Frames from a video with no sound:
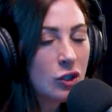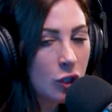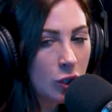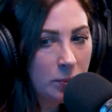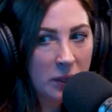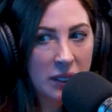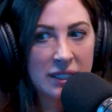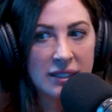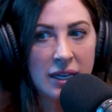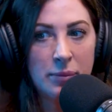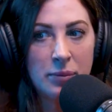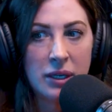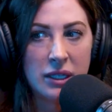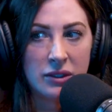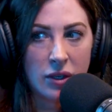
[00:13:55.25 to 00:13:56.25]
Super
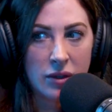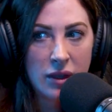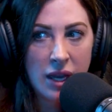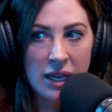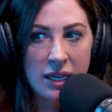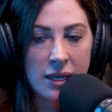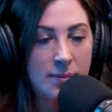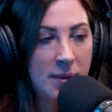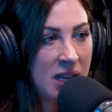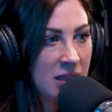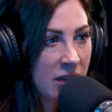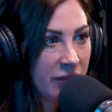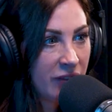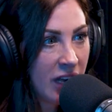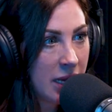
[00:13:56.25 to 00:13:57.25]
contemporary. So they can make
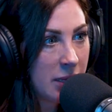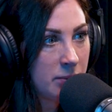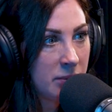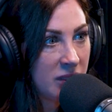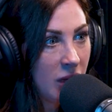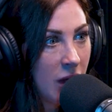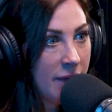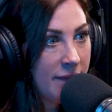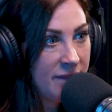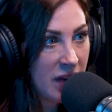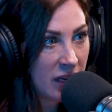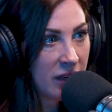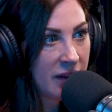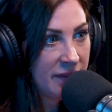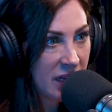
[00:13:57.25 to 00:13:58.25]
the frames
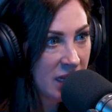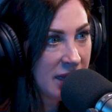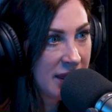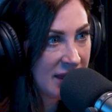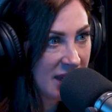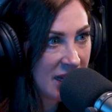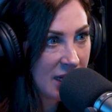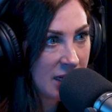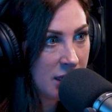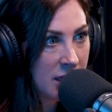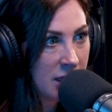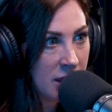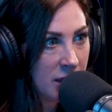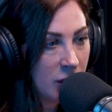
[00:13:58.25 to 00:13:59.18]
very, very thin.